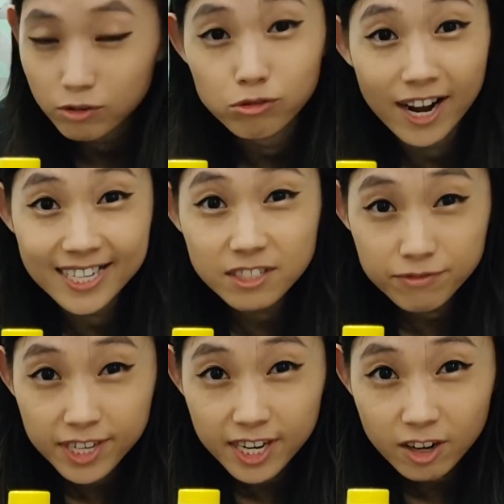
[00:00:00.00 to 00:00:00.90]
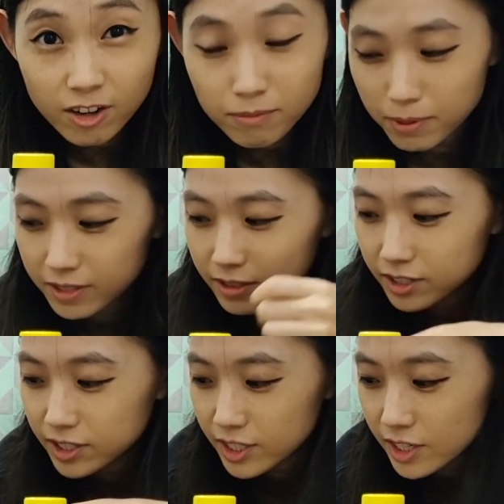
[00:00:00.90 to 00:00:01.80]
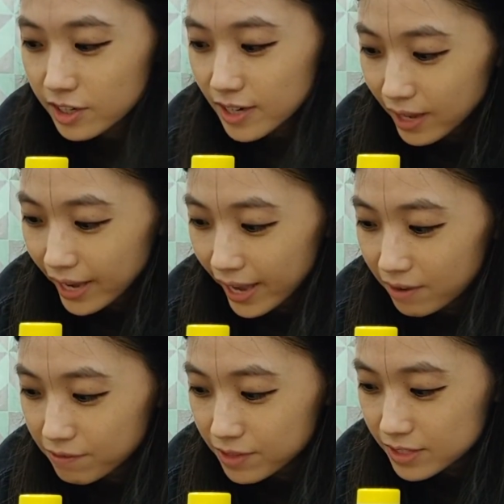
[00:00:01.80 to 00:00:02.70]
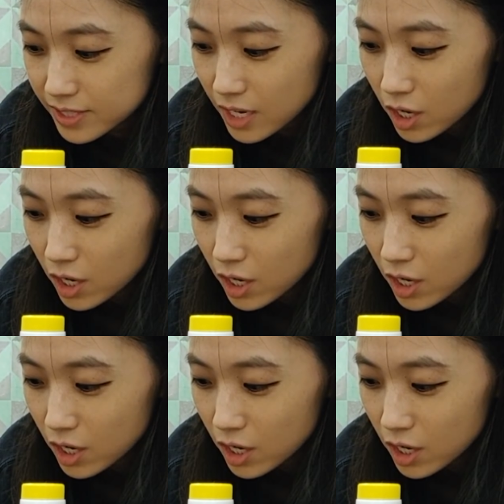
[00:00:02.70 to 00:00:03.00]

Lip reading: a rice vinegar, but here I have this